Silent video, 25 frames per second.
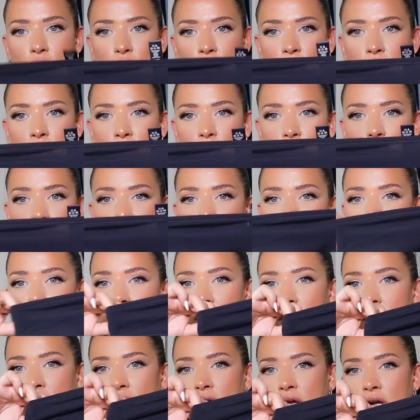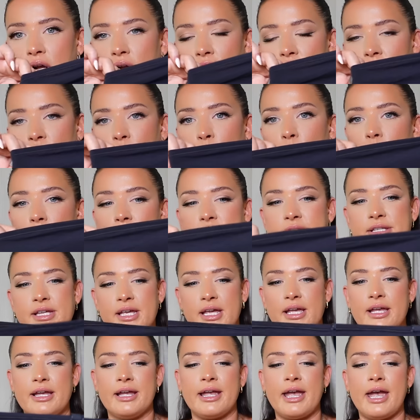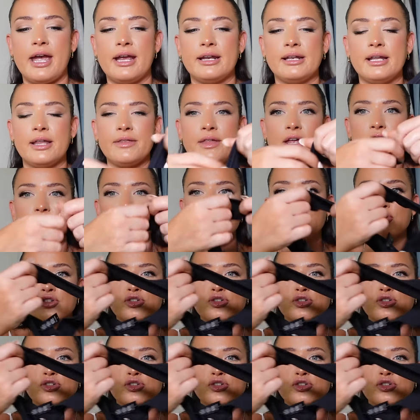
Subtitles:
oh, quality again. Like, that just